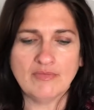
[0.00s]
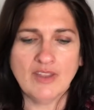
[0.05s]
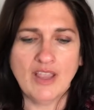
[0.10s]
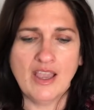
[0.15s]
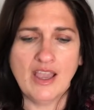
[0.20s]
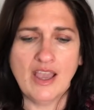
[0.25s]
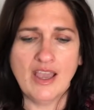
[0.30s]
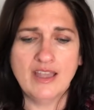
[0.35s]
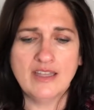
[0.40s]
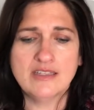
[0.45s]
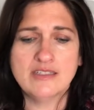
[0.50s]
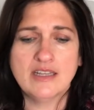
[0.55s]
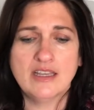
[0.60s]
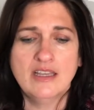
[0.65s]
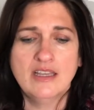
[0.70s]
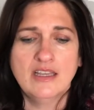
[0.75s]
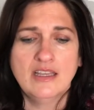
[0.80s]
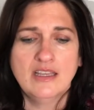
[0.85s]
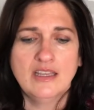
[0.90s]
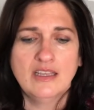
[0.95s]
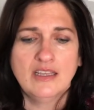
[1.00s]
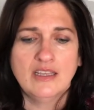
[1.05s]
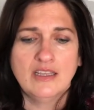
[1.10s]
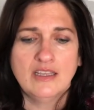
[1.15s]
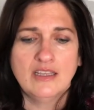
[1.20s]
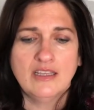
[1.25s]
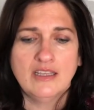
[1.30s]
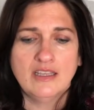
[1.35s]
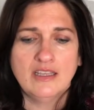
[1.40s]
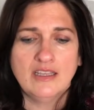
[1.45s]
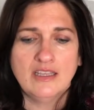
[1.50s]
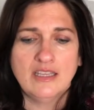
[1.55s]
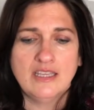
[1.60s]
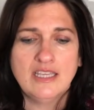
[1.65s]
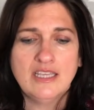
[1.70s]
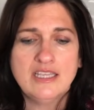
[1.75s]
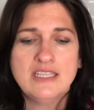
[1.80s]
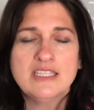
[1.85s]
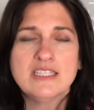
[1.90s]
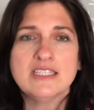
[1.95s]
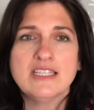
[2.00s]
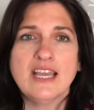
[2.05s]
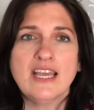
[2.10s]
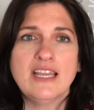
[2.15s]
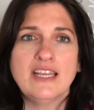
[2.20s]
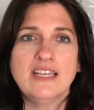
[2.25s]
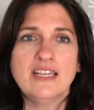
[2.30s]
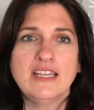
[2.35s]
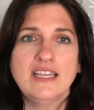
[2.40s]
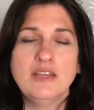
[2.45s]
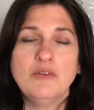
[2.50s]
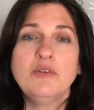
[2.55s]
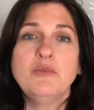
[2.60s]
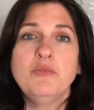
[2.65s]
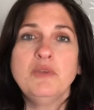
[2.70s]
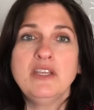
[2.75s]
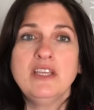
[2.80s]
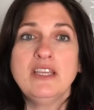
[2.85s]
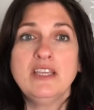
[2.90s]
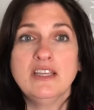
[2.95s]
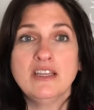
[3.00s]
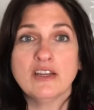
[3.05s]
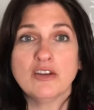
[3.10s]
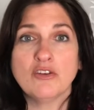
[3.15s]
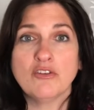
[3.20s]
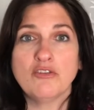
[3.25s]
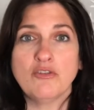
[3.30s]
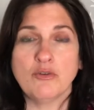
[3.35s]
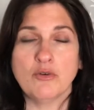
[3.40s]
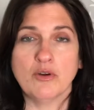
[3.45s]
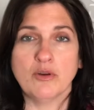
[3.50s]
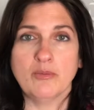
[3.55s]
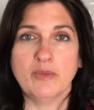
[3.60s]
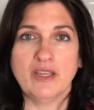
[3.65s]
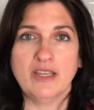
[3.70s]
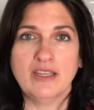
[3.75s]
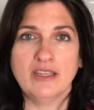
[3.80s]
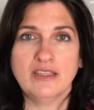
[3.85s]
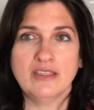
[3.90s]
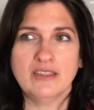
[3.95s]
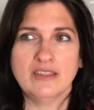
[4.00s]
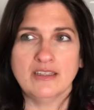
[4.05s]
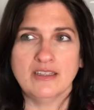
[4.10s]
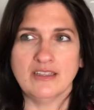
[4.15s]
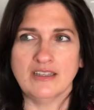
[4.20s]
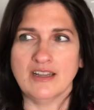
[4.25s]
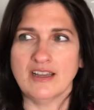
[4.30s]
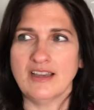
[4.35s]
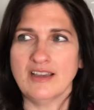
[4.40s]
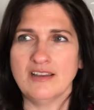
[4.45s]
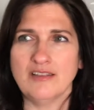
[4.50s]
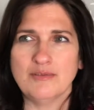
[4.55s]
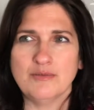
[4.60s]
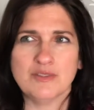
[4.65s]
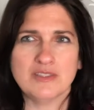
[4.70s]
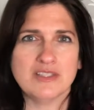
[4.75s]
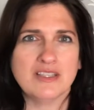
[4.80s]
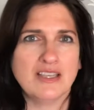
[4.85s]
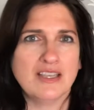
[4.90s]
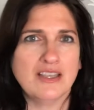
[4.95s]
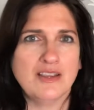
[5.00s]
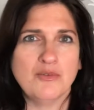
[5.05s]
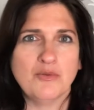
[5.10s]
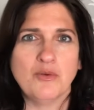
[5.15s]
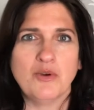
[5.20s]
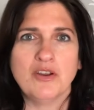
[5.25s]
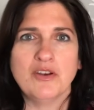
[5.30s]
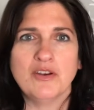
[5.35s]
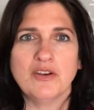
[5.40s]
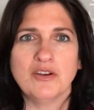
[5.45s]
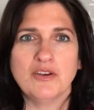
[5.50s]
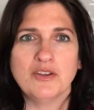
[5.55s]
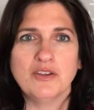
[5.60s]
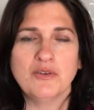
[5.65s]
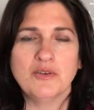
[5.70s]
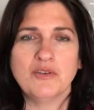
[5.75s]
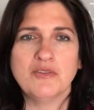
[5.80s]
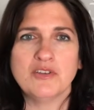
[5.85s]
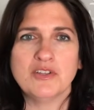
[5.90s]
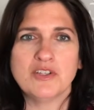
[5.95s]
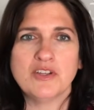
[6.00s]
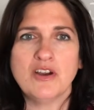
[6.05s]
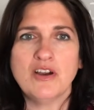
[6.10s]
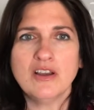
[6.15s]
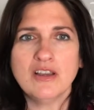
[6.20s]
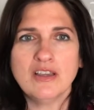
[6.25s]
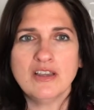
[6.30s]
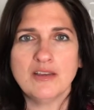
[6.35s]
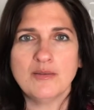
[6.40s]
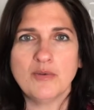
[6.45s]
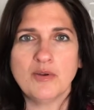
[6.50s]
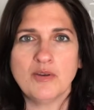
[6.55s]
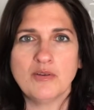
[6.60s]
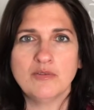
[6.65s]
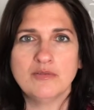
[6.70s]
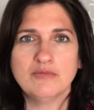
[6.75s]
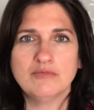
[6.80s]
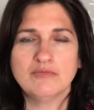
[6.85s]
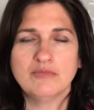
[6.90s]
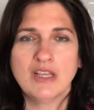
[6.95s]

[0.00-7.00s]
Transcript: And he said he would be here for me. And I was thinking, what are you even talking about?